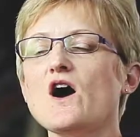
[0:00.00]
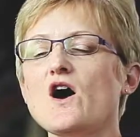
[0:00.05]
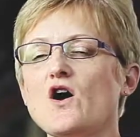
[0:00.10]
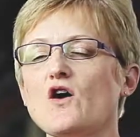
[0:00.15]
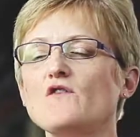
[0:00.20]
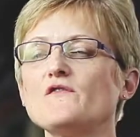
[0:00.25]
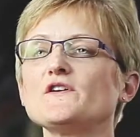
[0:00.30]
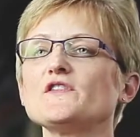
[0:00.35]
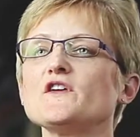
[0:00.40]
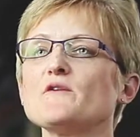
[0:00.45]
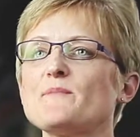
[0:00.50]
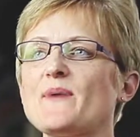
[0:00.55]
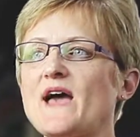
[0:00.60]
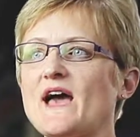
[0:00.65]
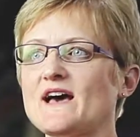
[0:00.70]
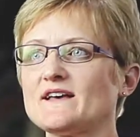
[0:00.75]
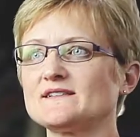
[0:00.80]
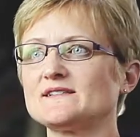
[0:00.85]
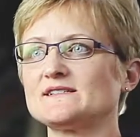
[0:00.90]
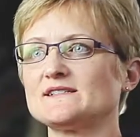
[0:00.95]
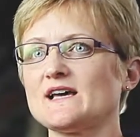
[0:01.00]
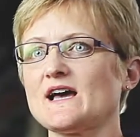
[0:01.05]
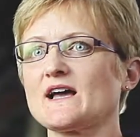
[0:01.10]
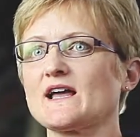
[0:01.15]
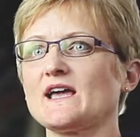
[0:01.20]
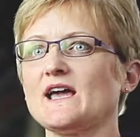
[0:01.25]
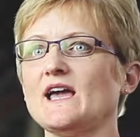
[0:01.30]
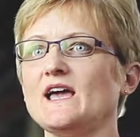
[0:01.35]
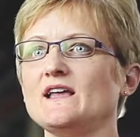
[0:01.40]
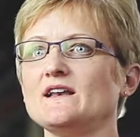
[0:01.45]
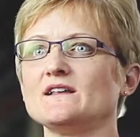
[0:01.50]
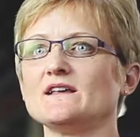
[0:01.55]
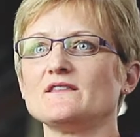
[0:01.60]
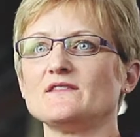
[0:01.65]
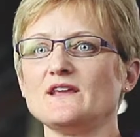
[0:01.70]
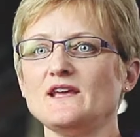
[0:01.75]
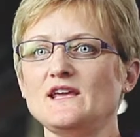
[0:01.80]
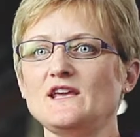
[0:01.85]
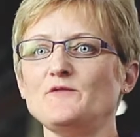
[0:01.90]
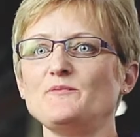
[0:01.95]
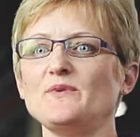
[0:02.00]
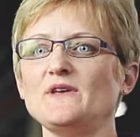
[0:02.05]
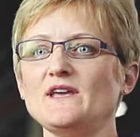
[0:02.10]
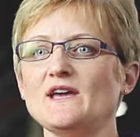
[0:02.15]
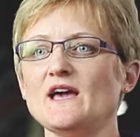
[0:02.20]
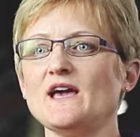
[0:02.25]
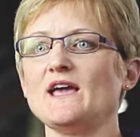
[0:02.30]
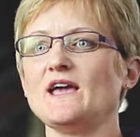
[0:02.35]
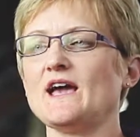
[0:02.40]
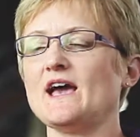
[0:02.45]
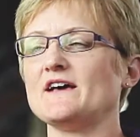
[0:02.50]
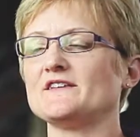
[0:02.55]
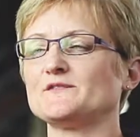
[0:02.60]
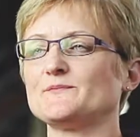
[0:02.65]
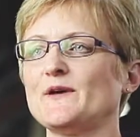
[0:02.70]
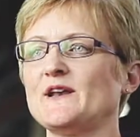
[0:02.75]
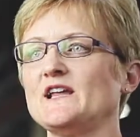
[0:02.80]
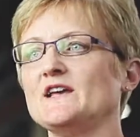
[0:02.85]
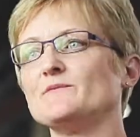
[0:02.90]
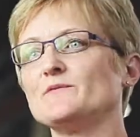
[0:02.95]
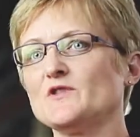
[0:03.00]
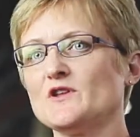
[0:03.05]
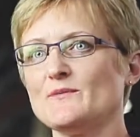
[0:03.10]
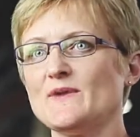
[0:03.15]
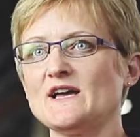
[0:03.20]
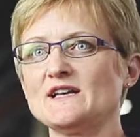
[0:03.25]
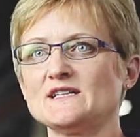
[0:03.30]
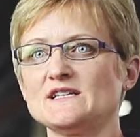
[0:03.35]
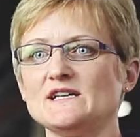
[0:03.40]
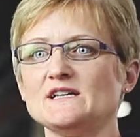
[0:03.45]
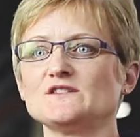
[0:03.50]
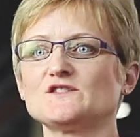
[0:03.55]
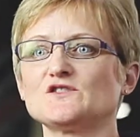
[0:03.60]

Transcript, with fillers: Over the past decade, the E P A has been implementing